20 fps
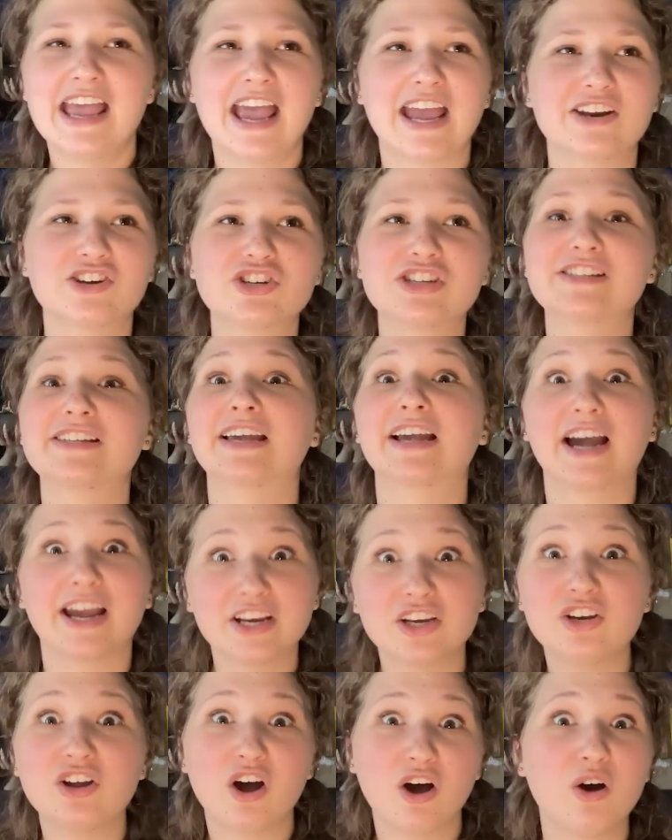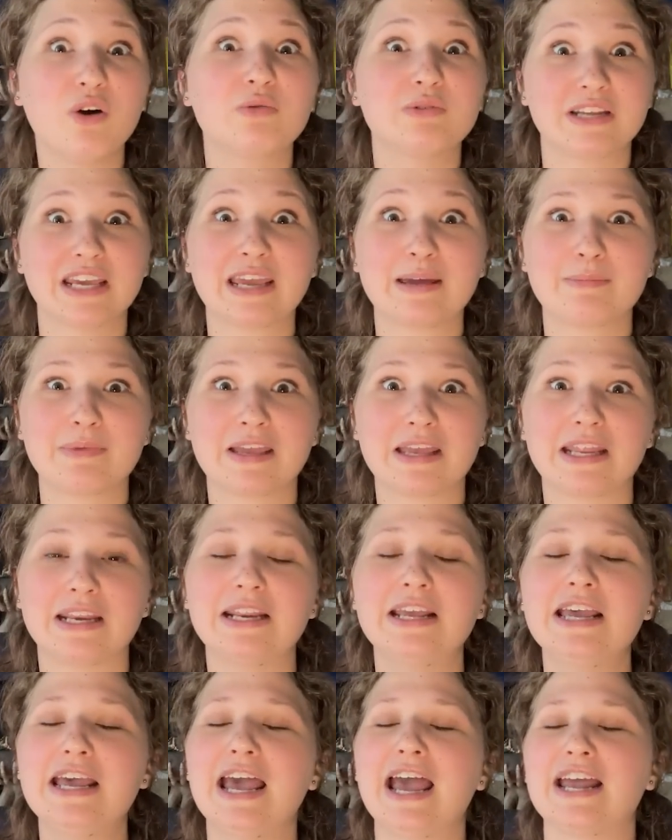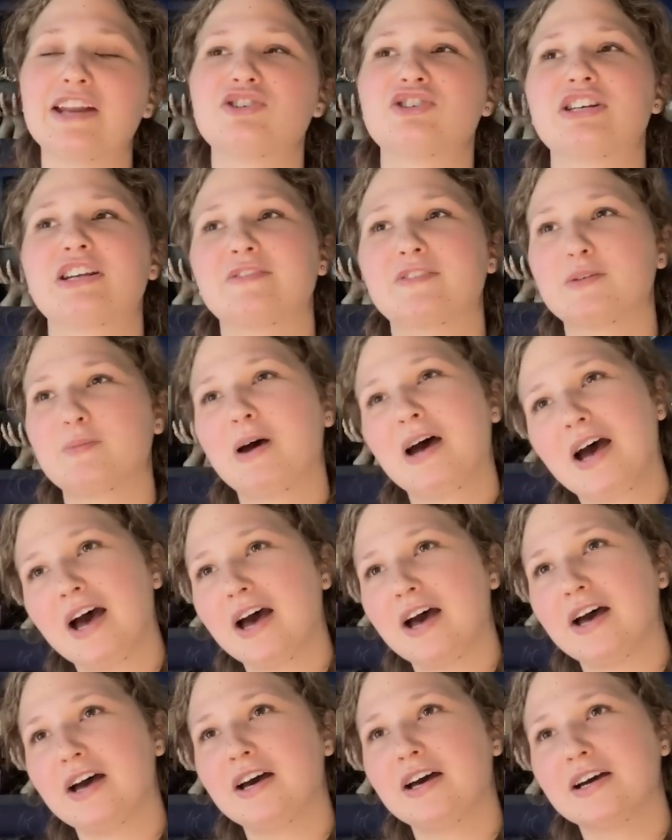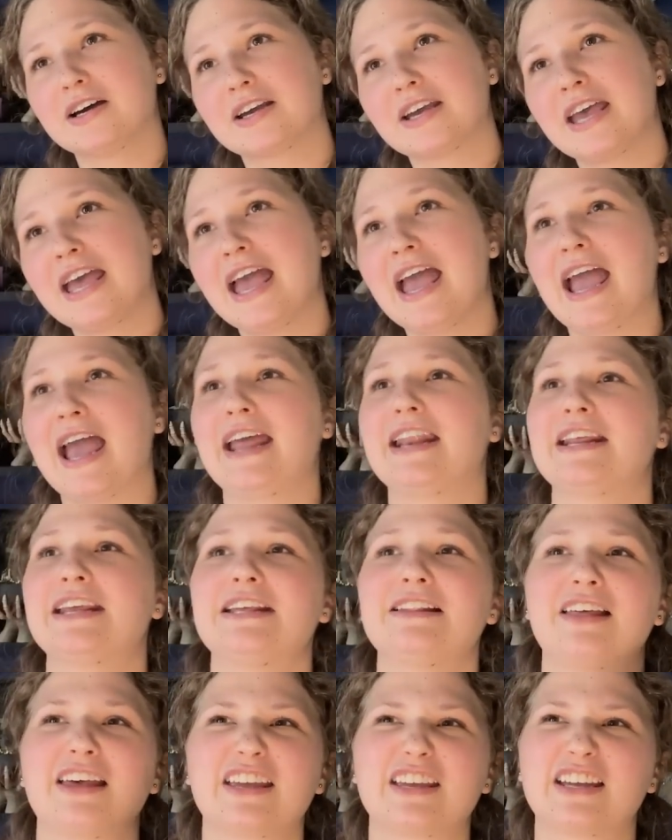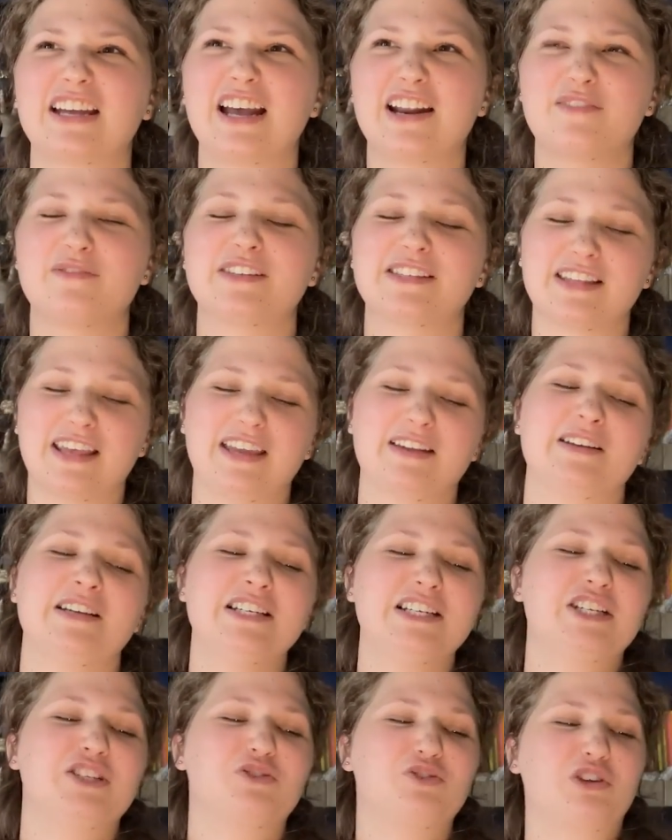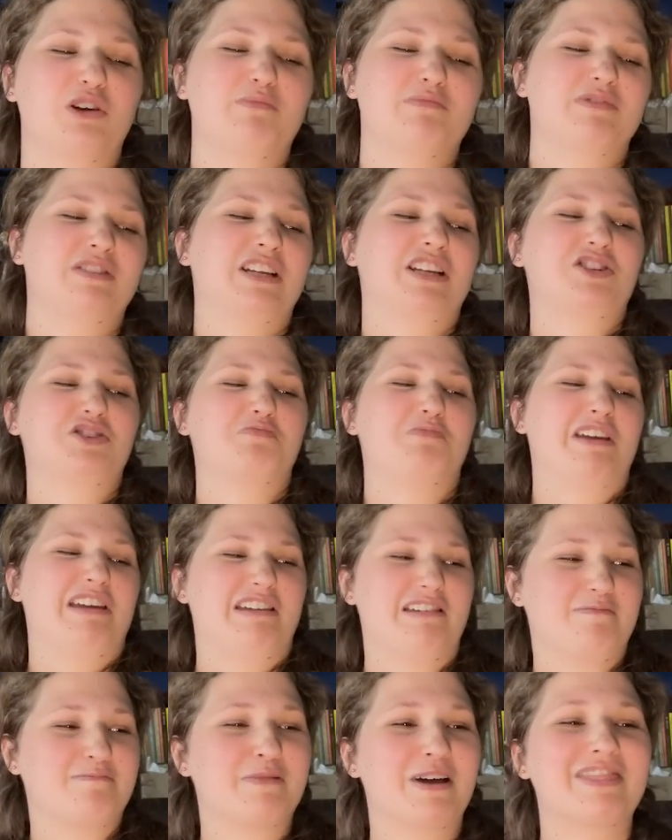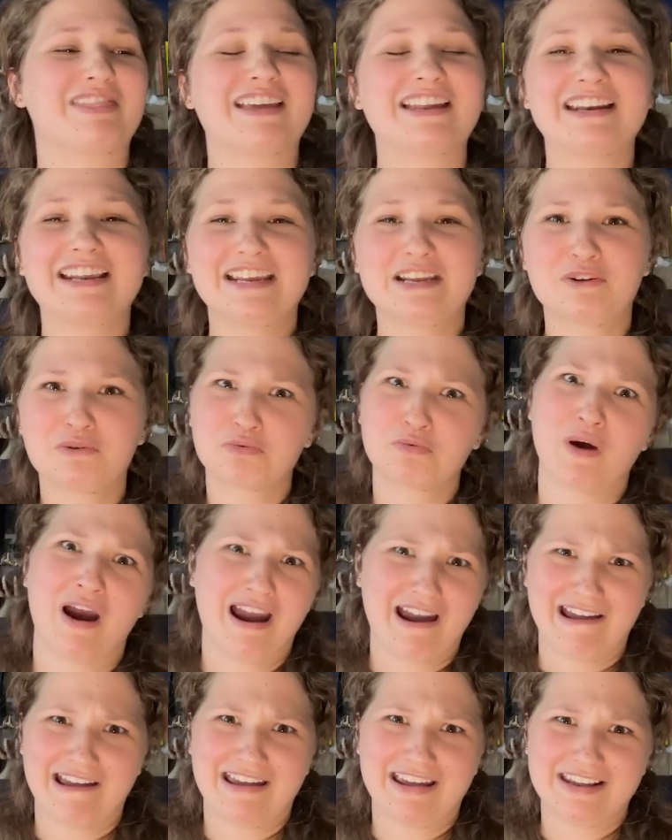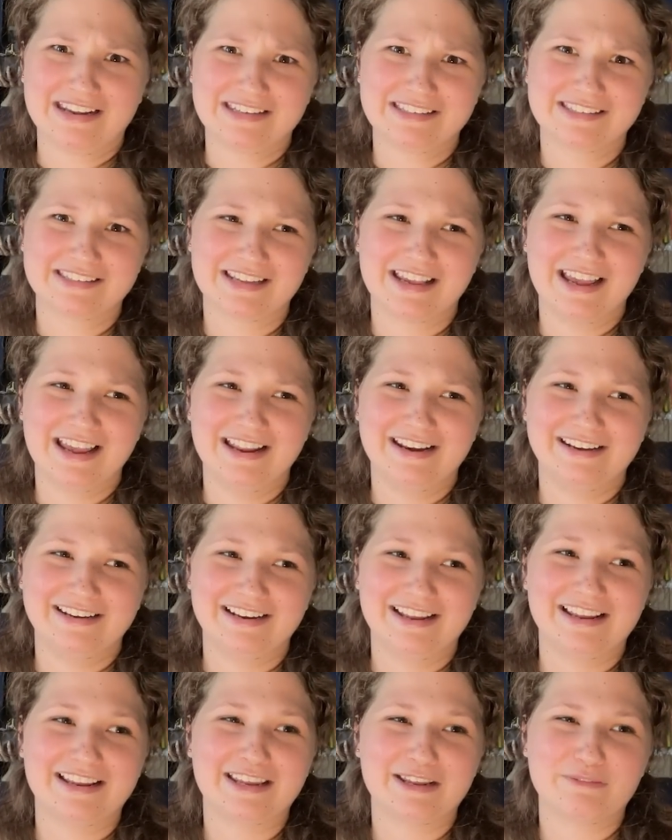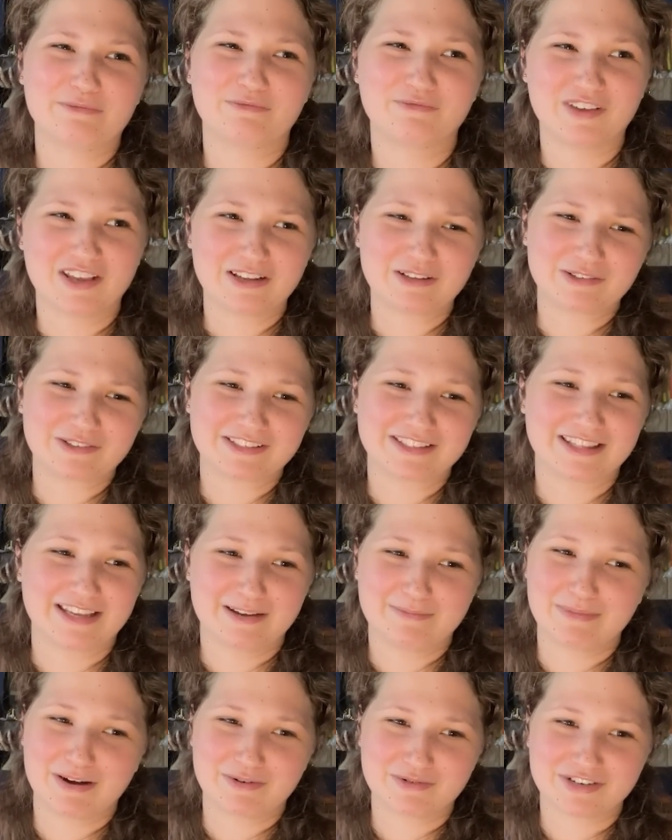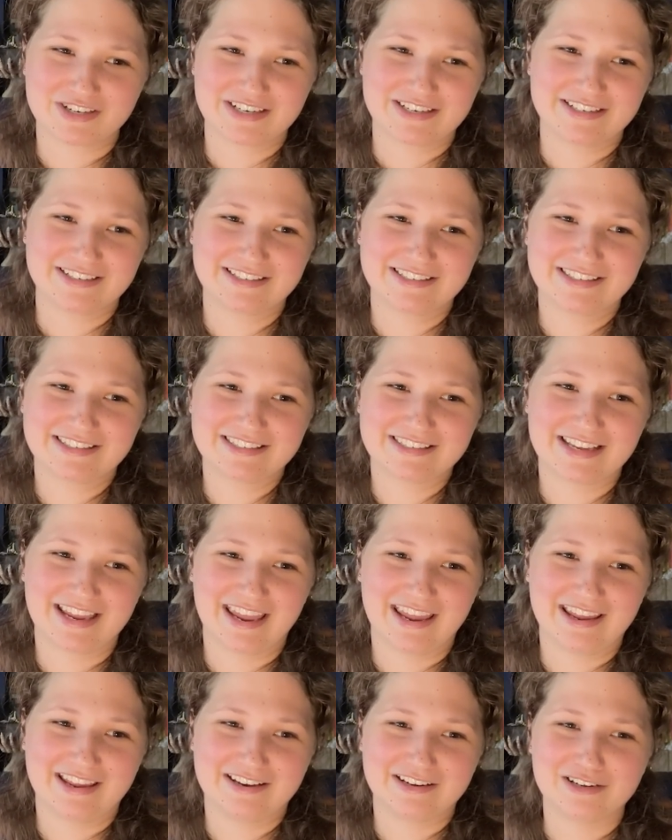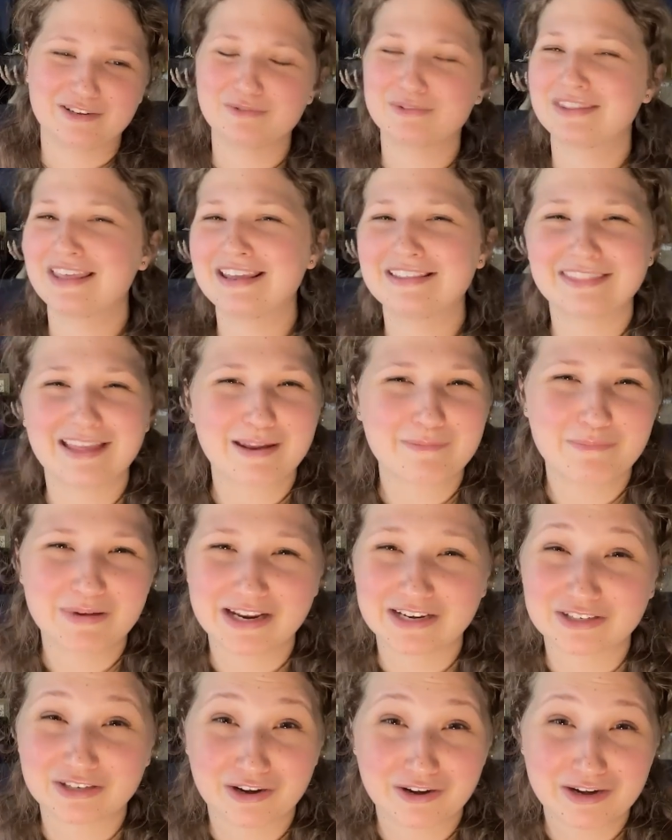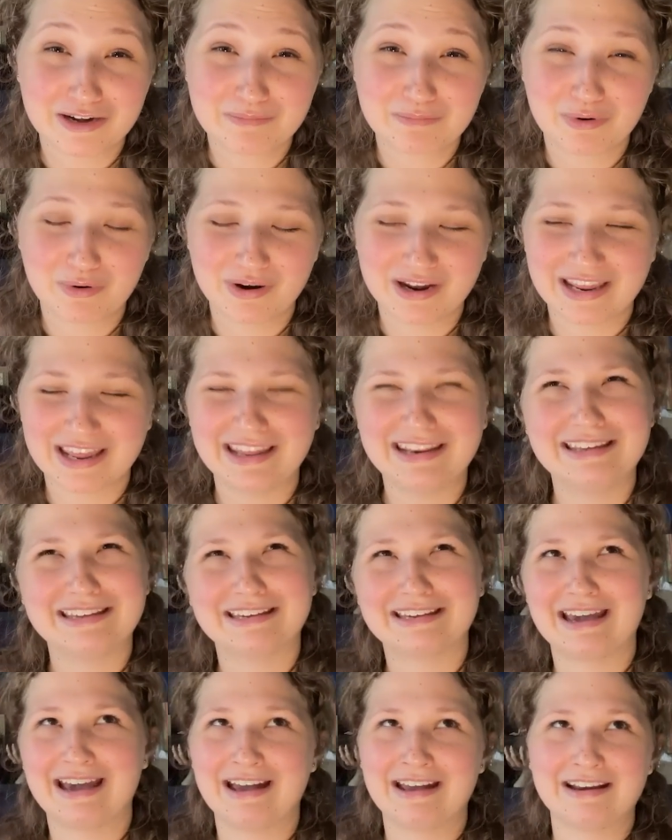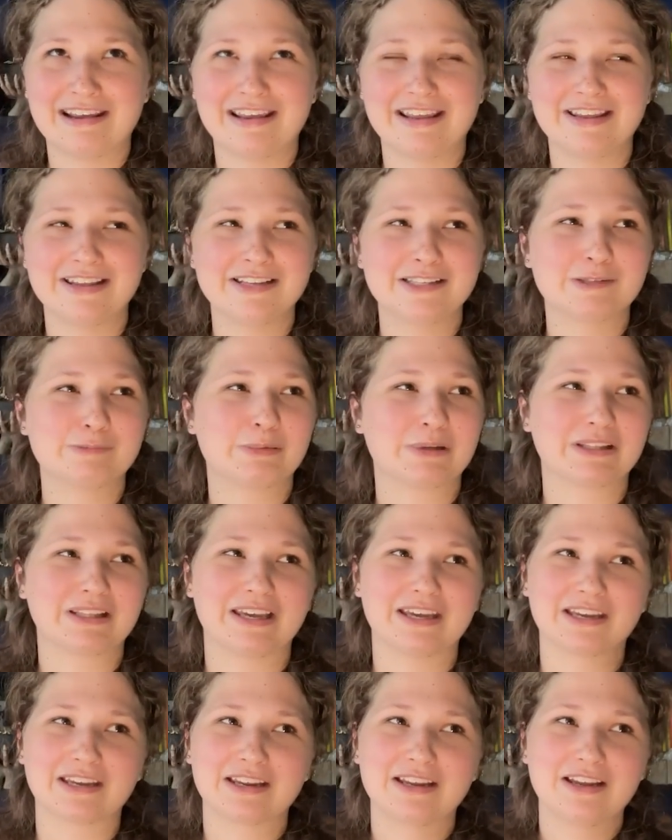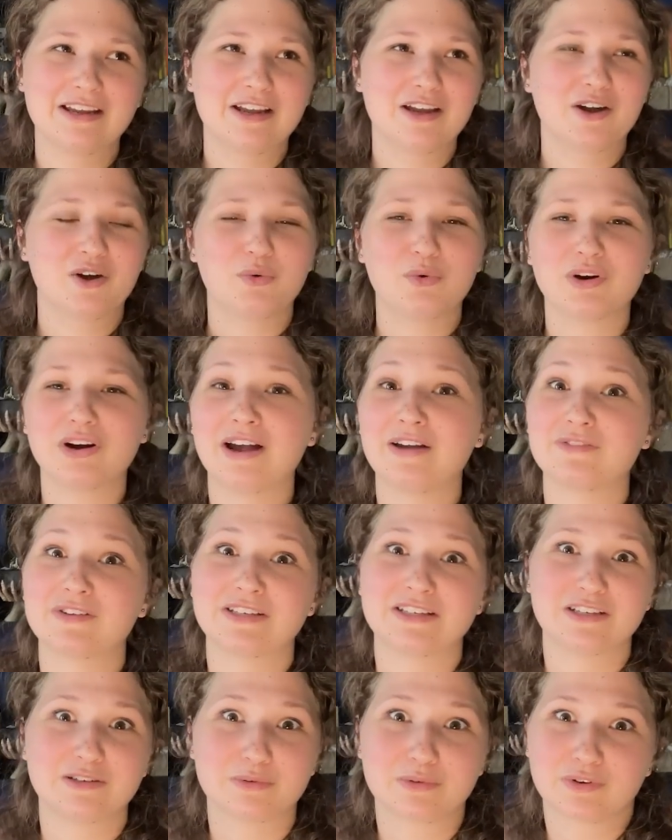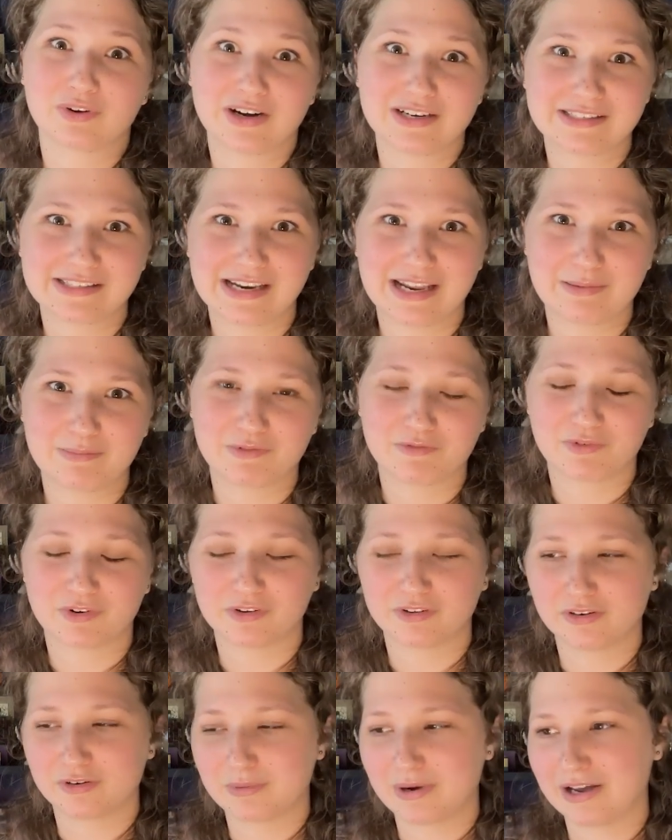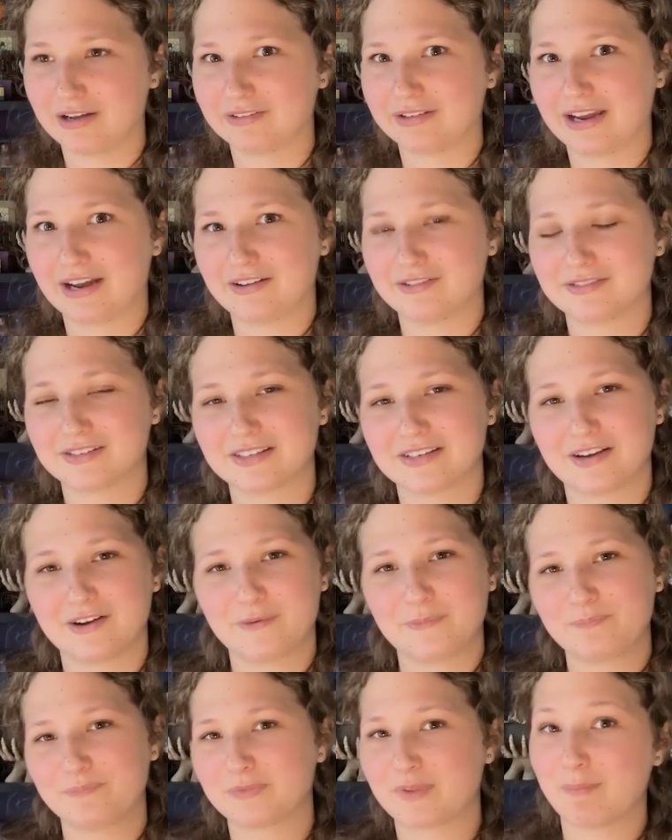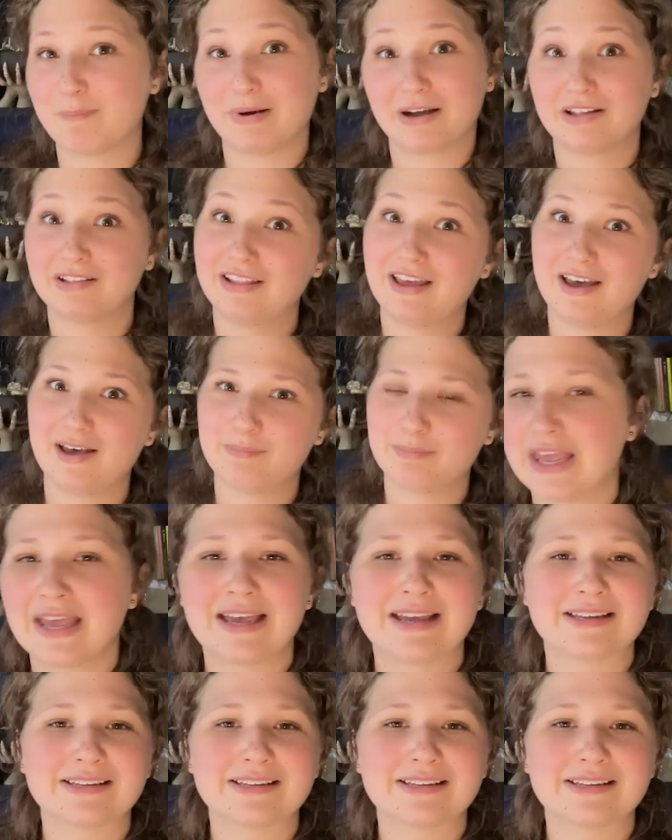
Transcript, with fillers: And she's like, I know, Damon. And she gives him a hug and he like kind of is like, don't touch me. But then he cries and he feels the emotions. And you'd think that'd be a turning point, and it kind of is, but like, we're gonna have to deal with Crazy Damon for a little while now. So buckle up.